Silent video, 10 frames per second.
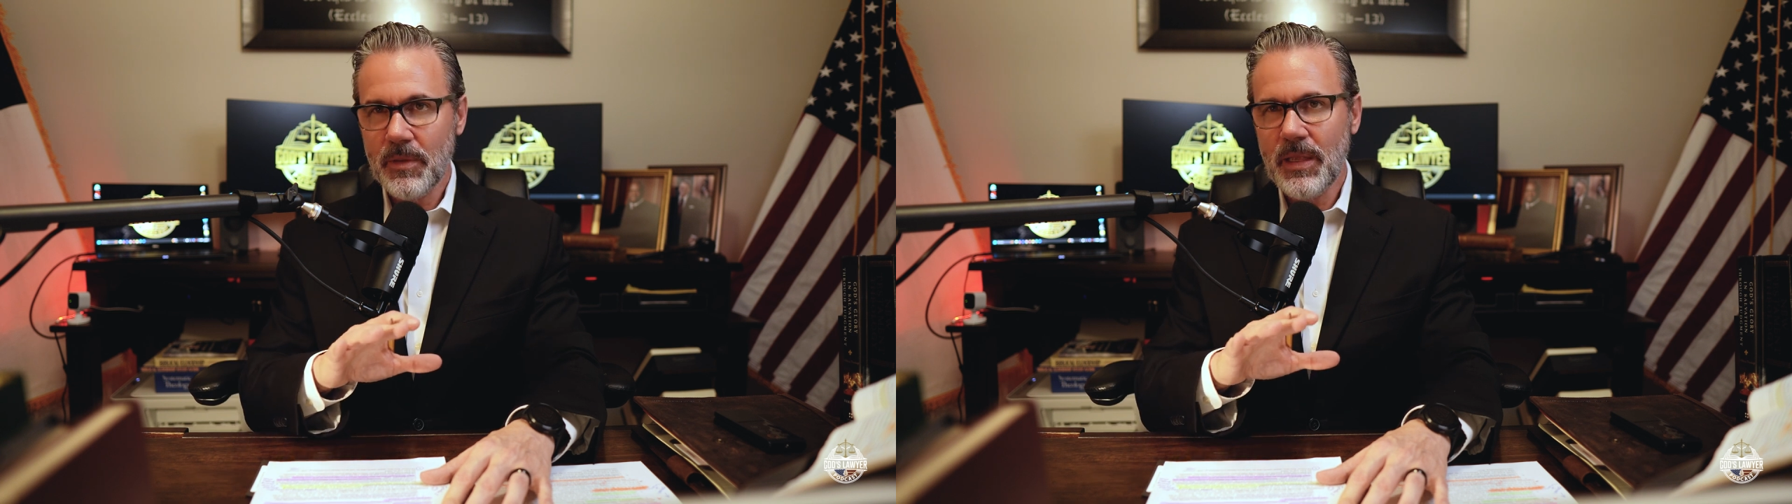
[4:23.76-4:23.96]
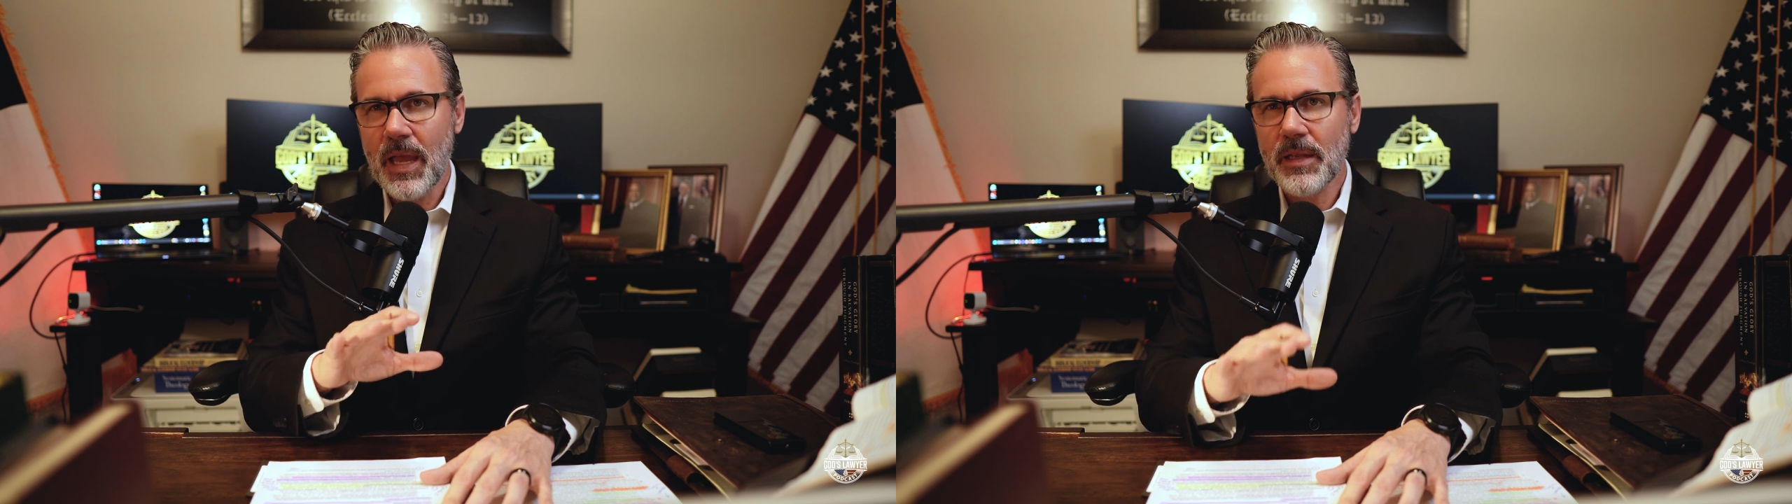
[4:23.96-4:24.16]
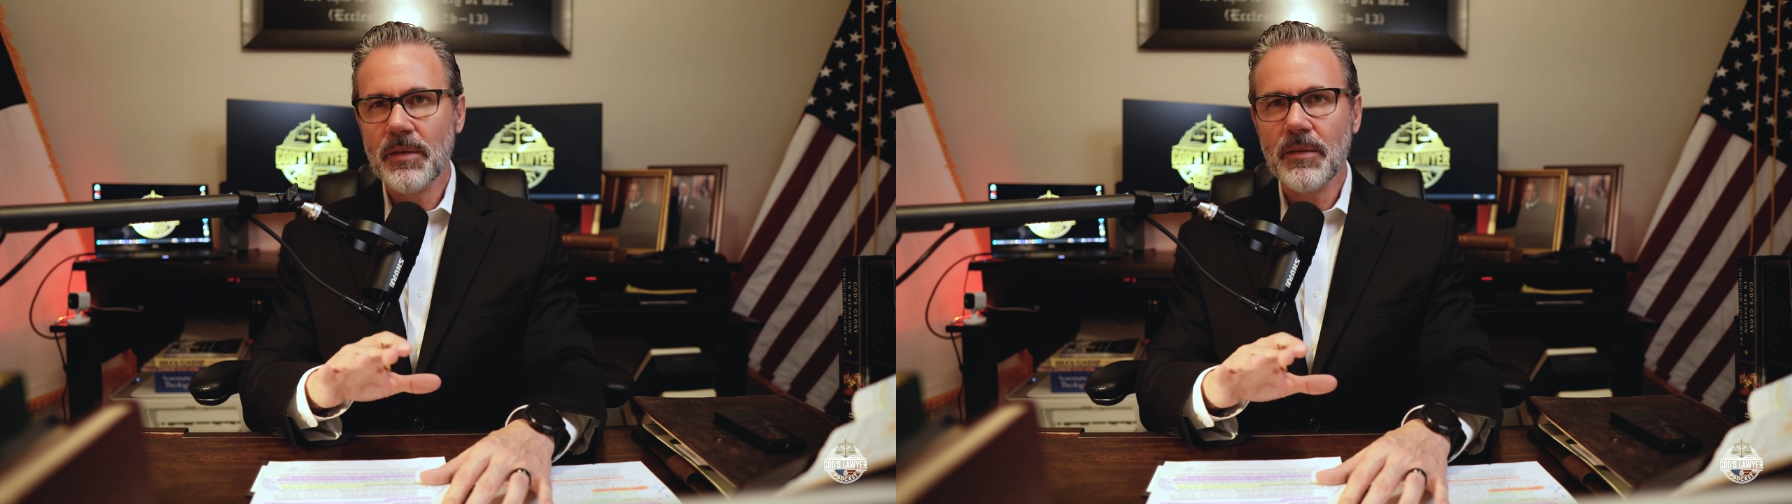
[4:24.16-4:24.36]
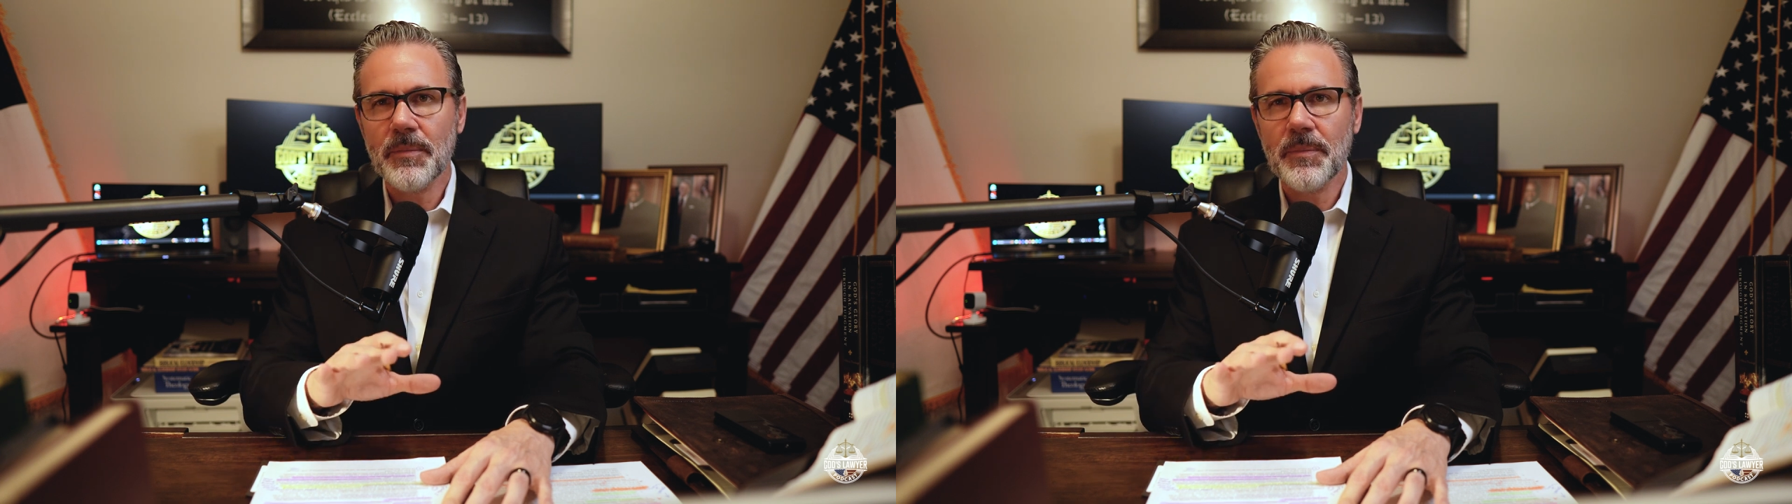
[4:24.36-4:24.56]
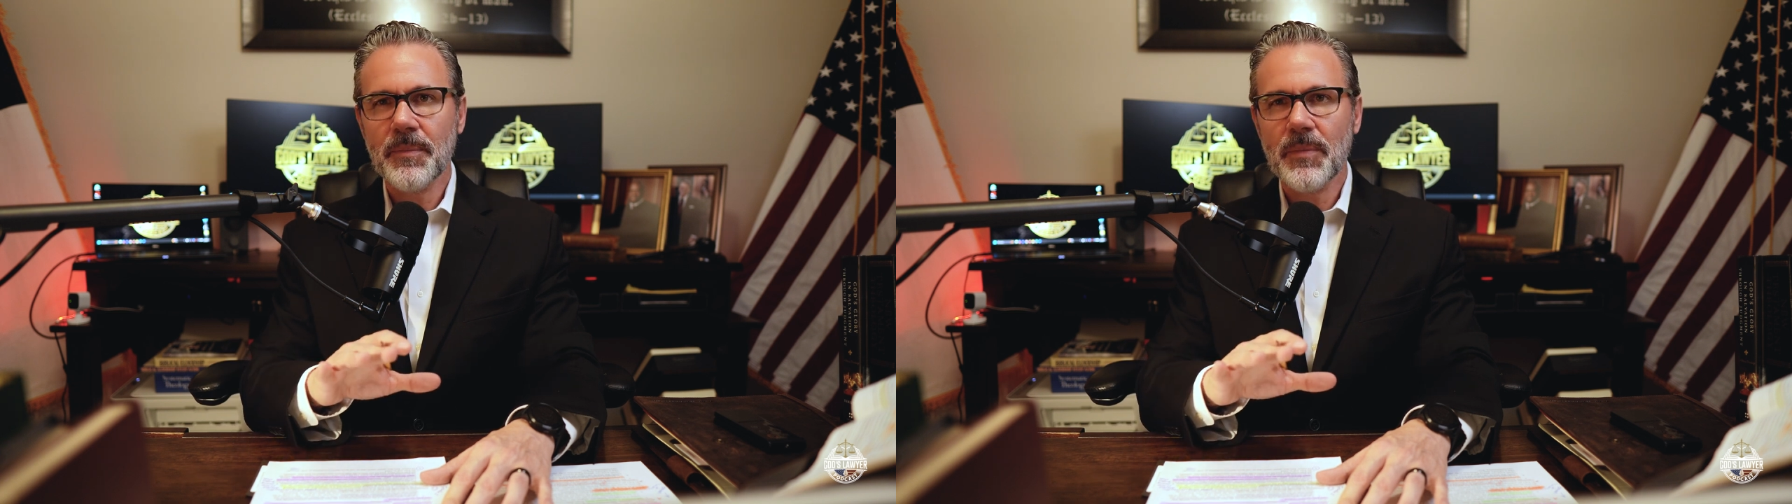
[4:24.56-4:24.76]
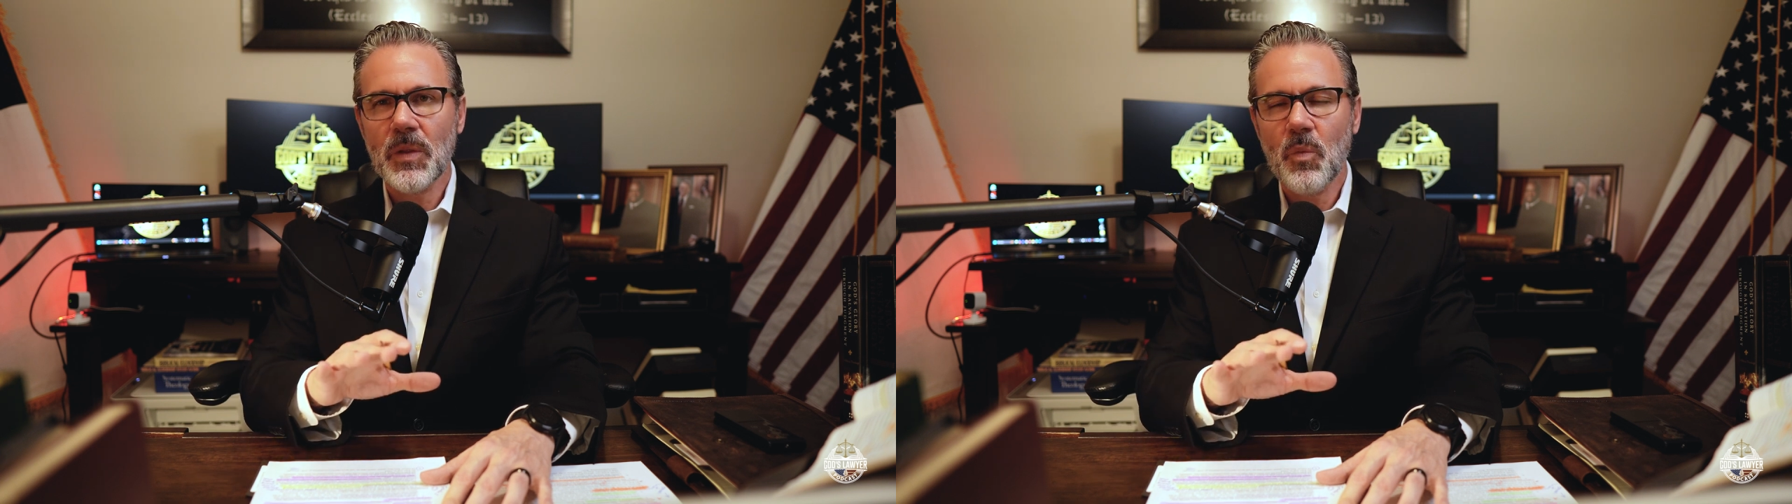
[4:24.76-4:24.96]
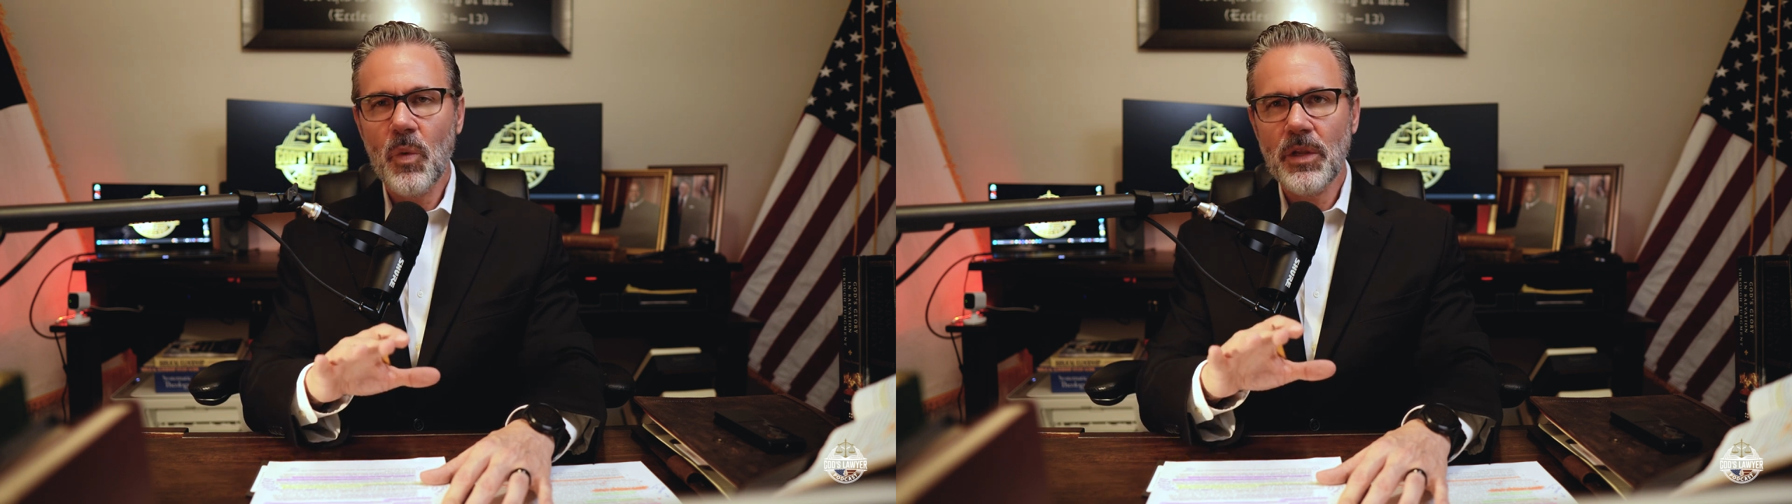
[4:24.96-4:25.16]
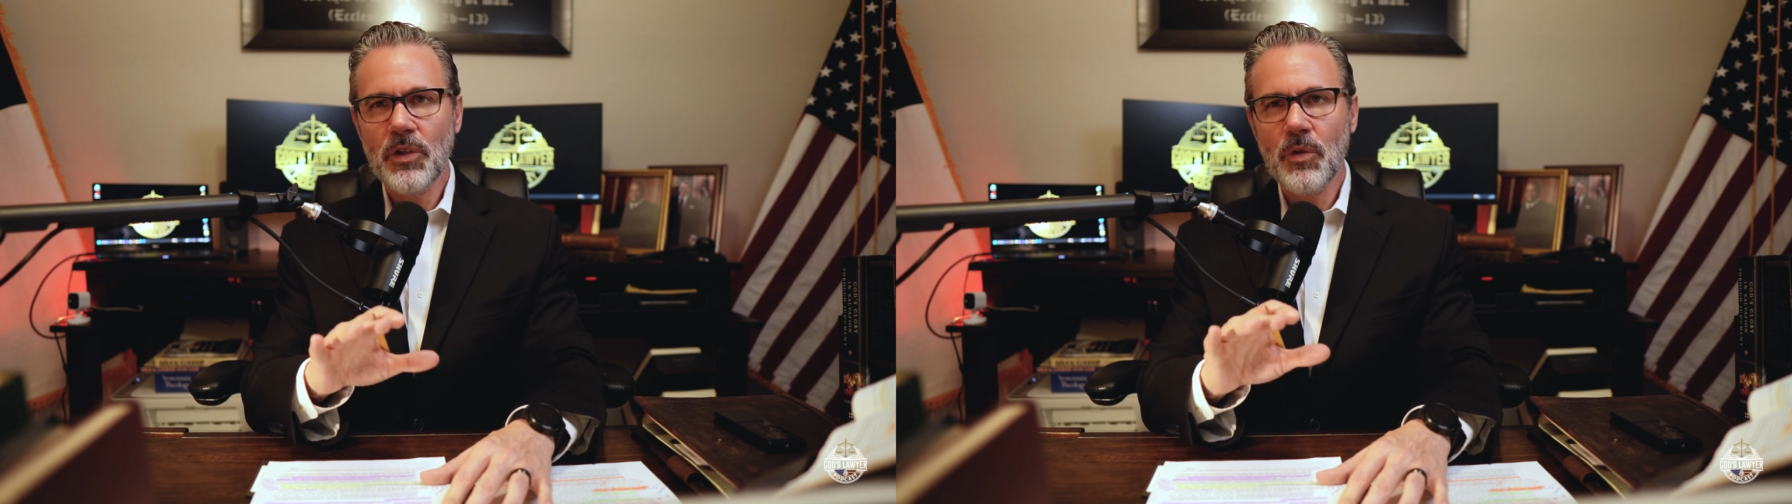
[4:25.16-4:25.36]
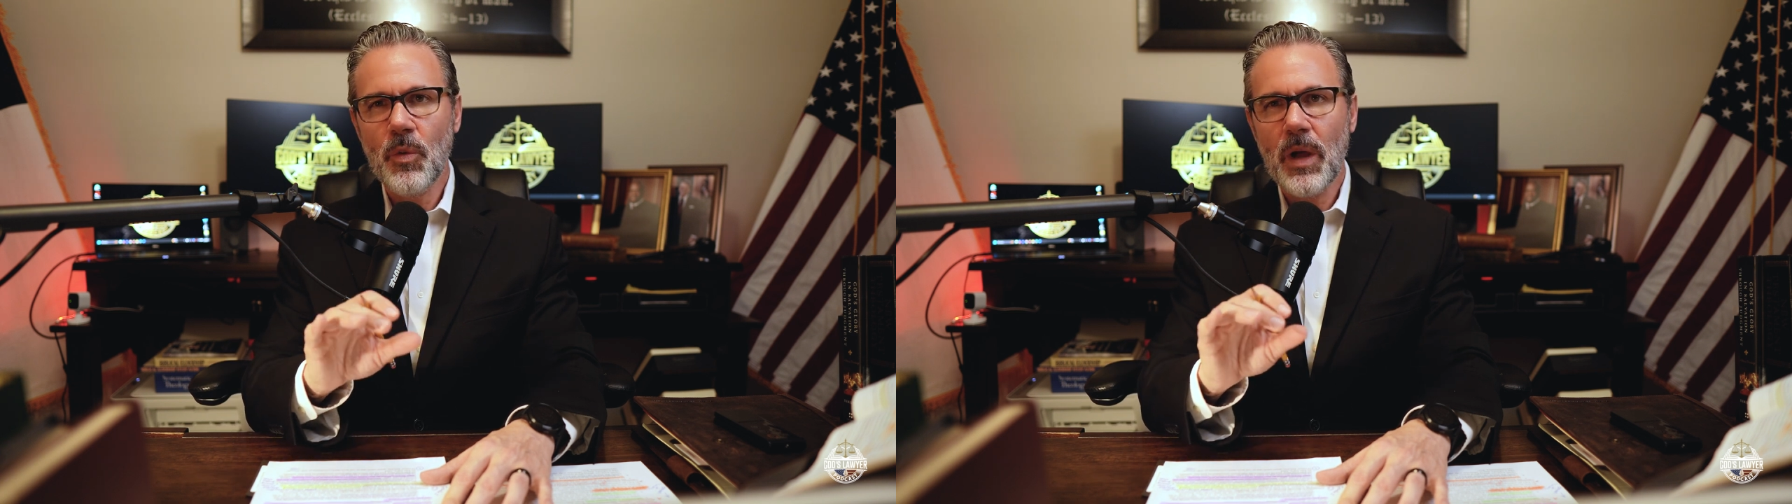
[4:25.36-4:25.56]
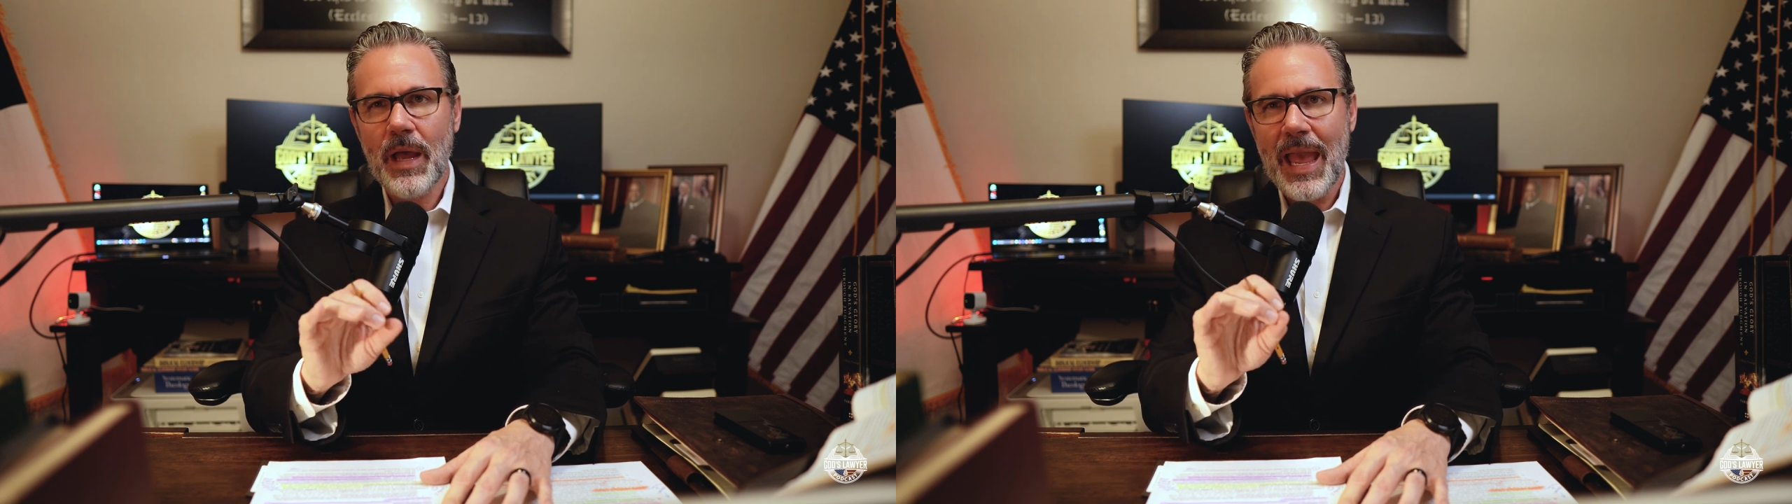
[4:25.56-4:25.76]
Yet, when you